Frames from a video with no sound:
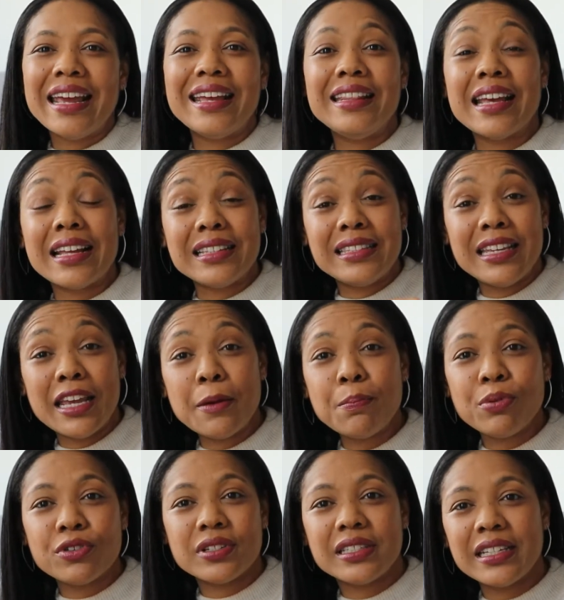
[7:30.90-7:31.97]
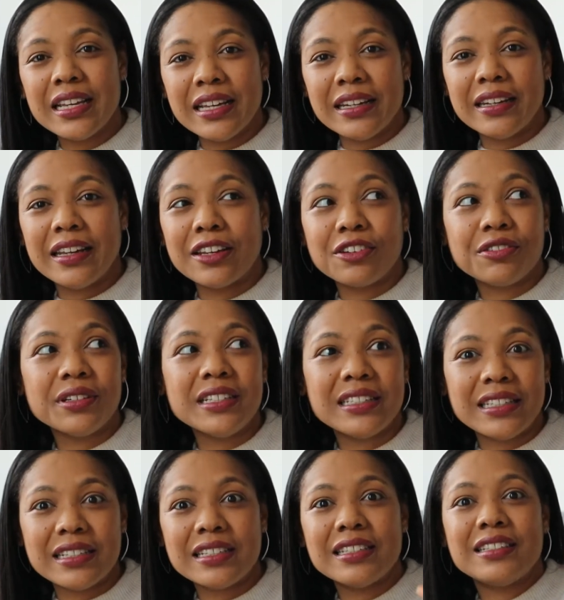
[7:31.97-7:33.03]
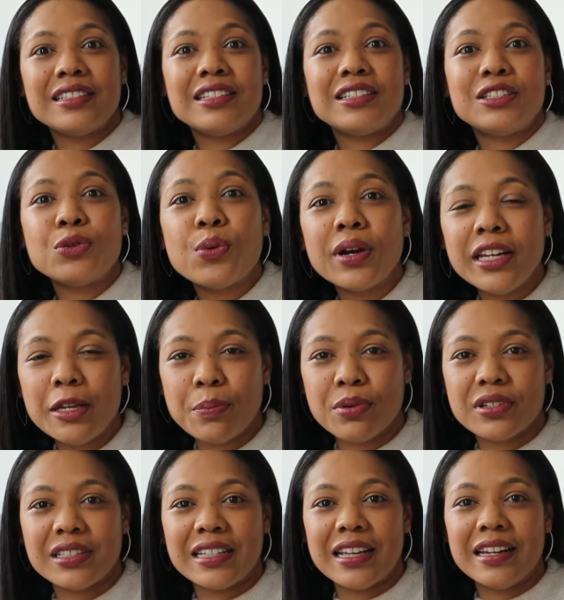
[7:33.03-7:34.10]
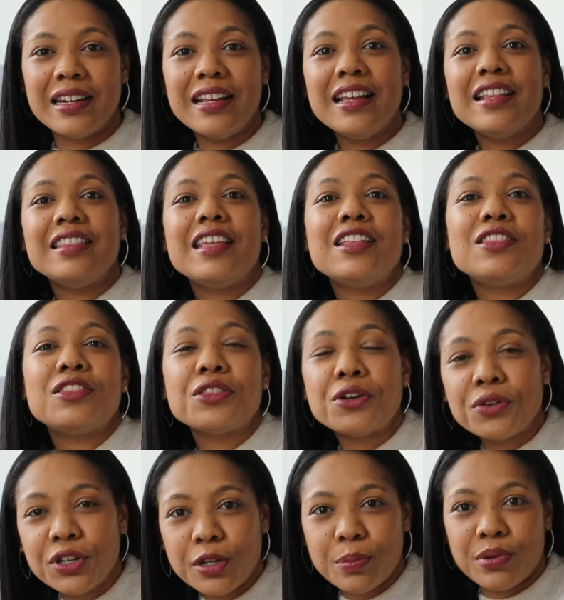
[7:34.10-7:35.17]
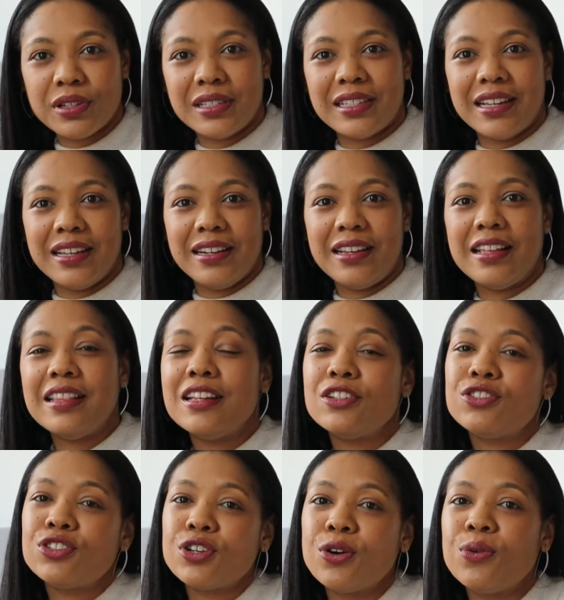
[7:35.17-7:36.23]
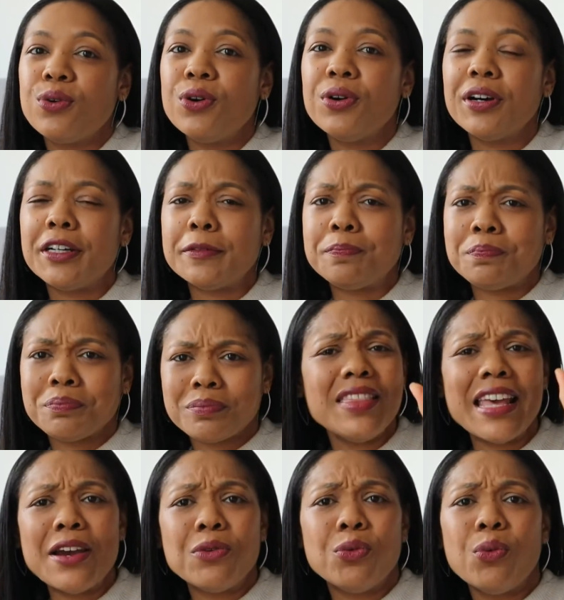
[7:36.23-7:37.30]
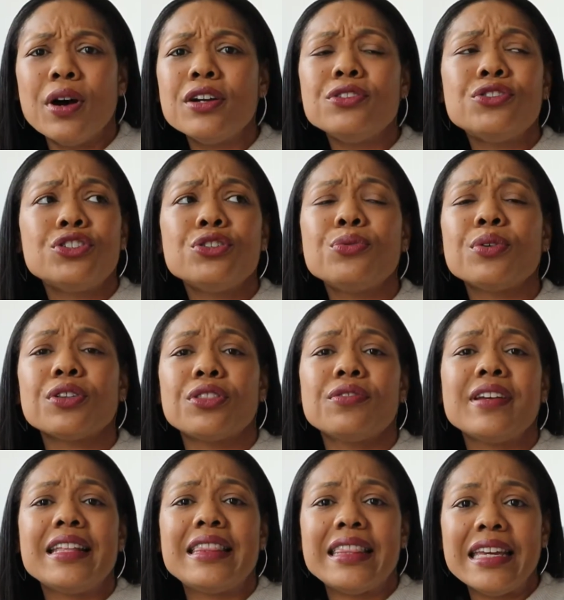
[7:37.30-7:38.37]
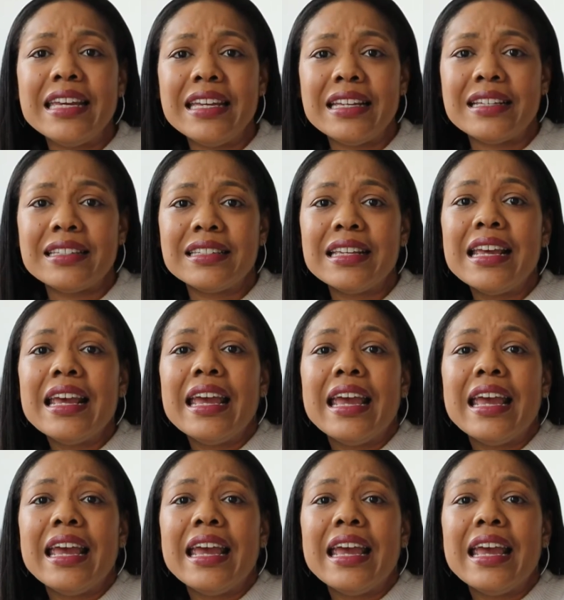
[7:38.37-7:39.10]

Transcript: And that ten percent increases to twenty percent, then thirty percent, and then so on. And that one, two, or three things